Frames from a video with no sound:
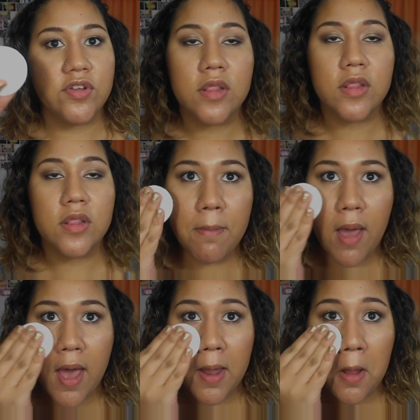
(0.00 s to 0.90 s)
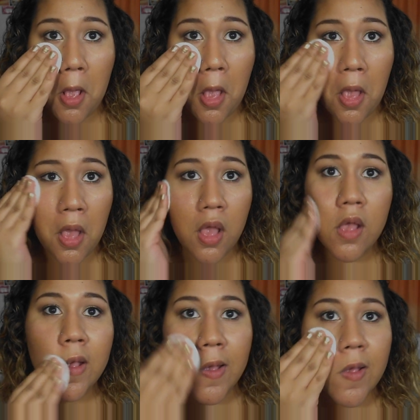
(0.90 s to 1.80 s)
Just get that on my pad,
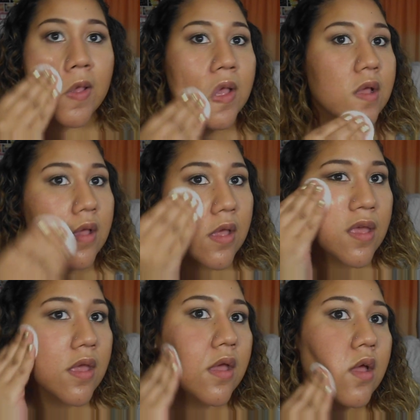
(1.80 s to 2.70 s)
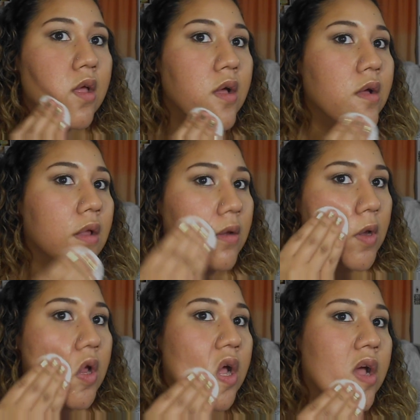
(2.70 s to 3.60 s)

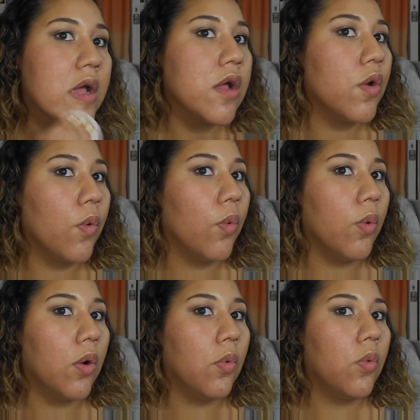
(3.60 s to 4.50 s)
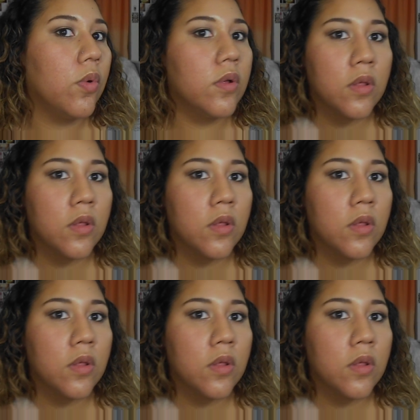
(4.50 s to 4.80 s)
and whoa.